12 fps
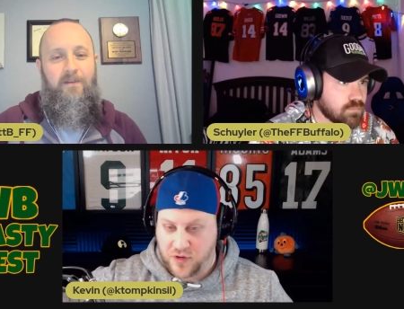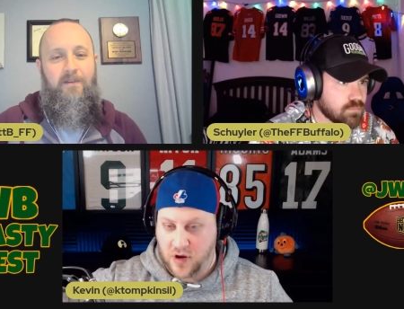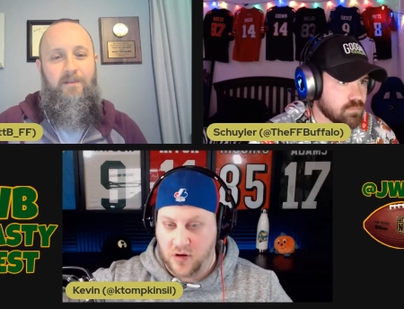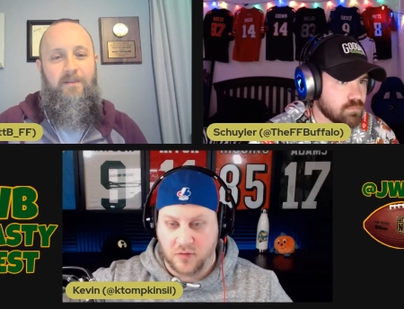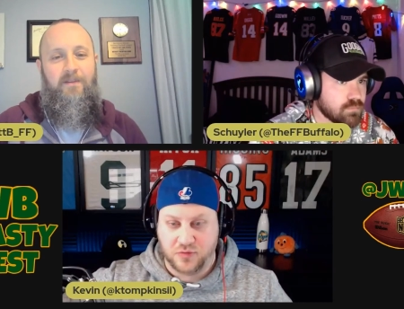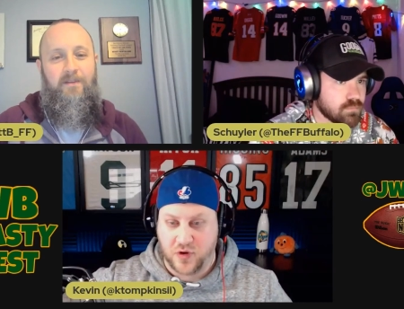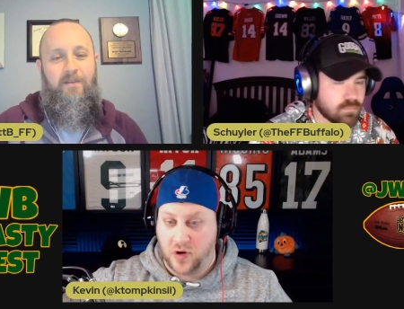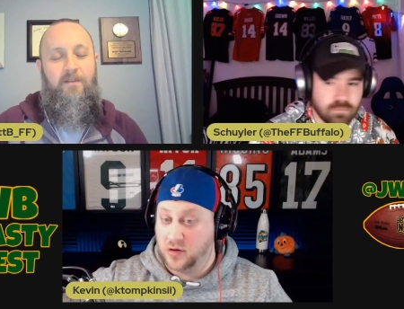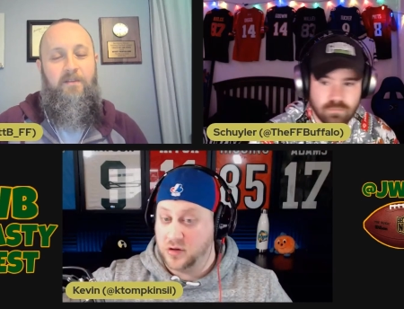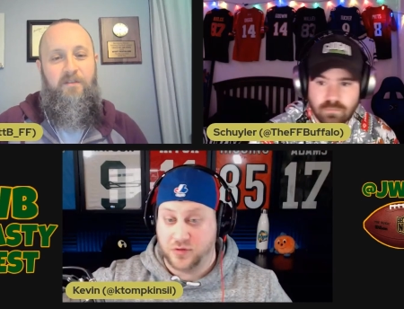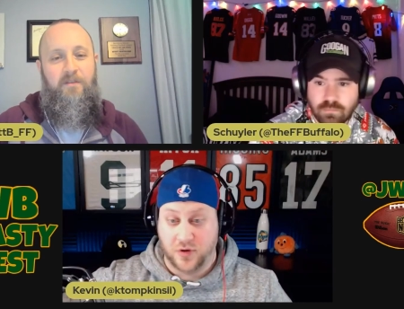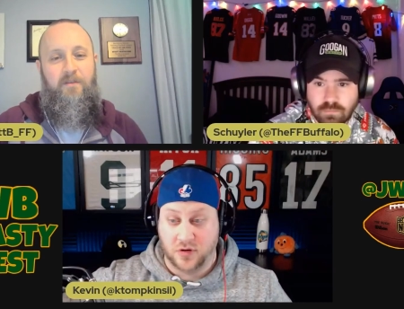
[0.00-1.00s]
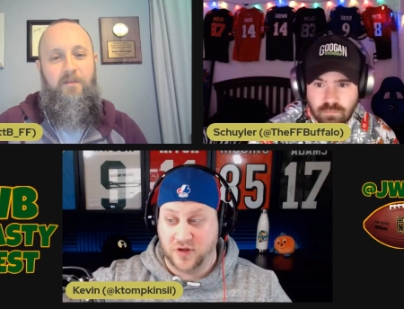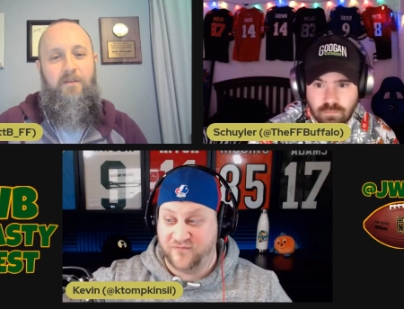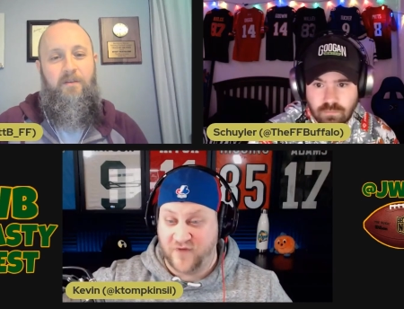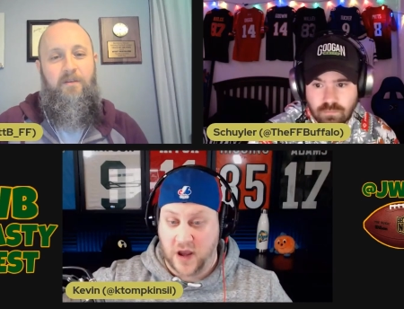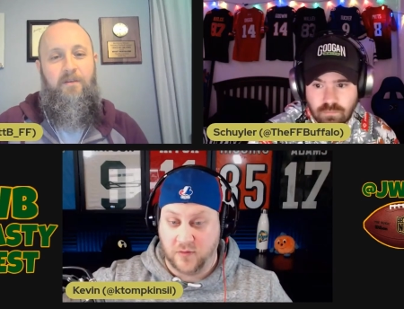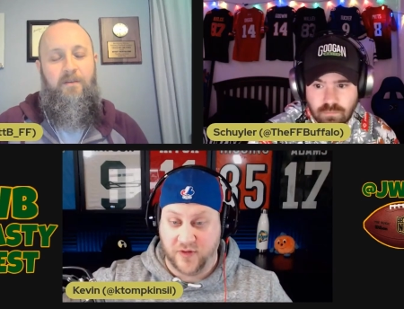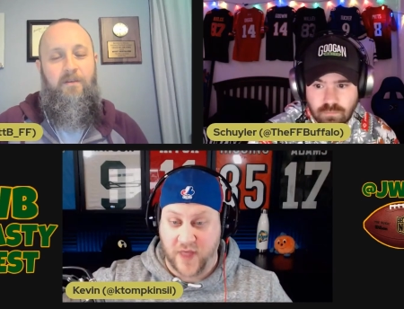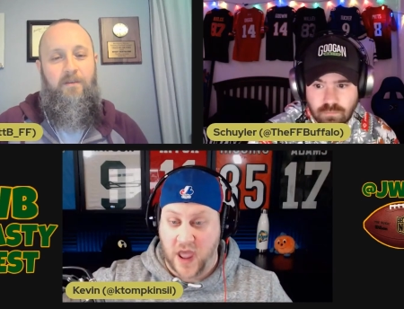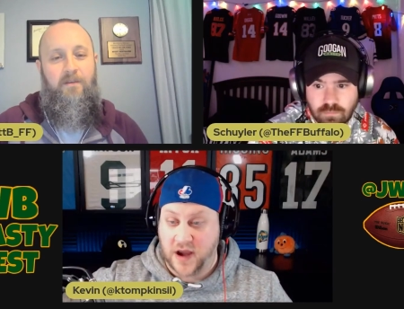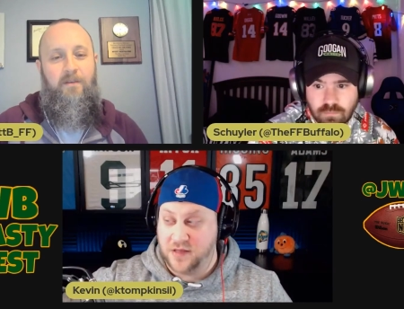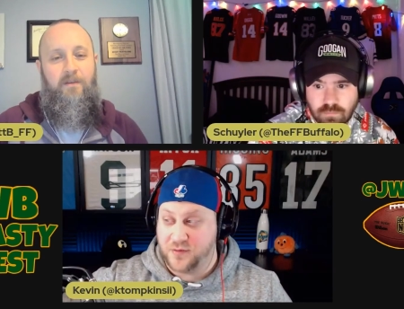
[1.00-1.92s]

Speaker 1: So totally totally fine with that.